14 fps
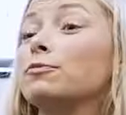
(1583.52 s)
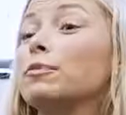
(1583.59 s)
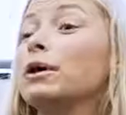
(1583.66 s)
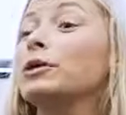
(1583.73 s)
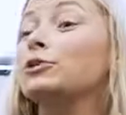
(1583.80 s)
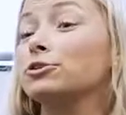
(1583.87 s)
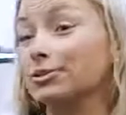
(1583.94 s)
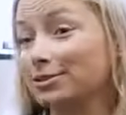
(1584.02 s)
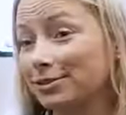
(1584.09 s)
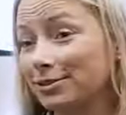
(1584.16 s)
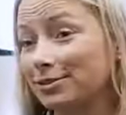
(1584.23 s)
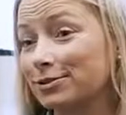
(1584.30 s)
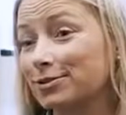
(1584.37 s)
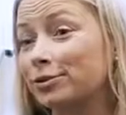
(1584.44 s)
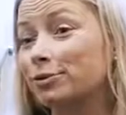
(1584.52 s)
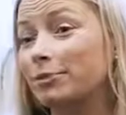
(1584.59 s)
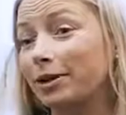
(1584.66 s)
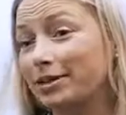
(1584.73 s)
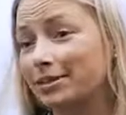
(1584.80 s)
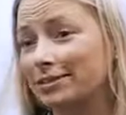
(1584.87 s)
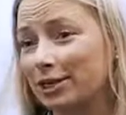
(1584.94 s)
of patients, let's loop
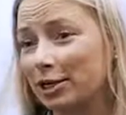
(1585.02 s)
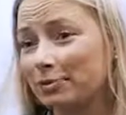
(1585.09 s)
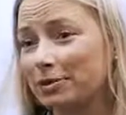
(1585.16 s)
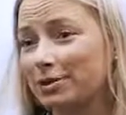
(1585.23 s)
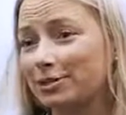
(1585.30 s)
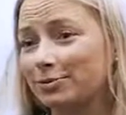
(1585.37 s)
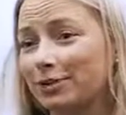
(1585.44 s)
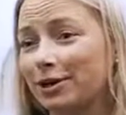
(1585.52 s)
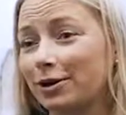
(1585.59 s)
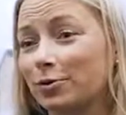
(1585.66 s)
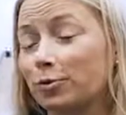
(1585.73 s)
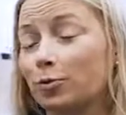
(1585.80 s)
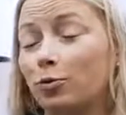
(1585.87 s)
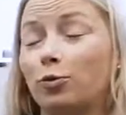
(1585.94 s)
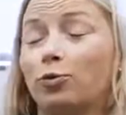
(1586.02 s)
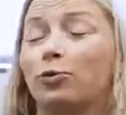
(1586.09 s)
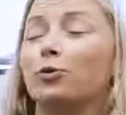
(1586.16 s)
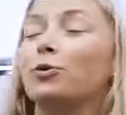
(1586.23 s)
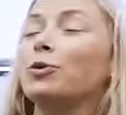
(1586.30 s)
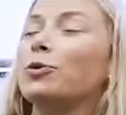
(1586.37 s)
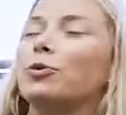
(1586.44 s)
back to Tammy because we got
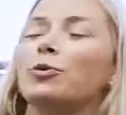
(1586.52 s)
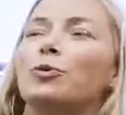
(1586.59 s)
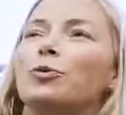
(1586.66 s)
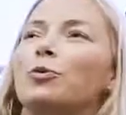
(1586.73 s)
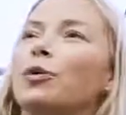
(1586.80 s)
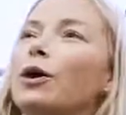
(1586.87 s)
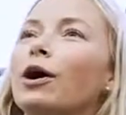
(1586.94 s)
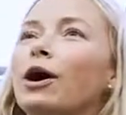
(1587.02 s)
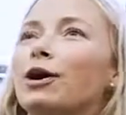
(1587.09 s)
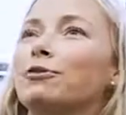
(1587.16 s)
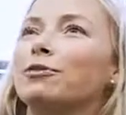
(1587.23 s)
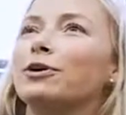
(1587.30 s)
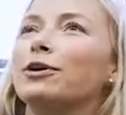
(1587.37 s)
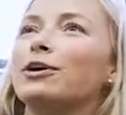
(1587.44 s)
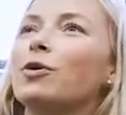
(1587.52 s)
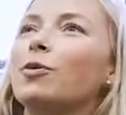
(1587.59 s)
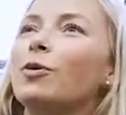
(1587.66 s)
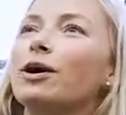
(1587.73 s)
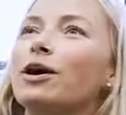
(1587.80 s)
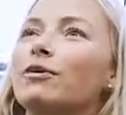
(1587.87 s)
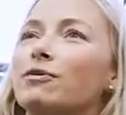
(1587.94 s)
way
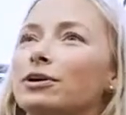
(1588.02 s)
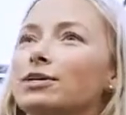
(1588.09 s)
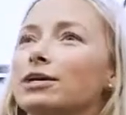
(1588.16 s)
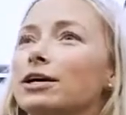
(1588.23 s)
off on our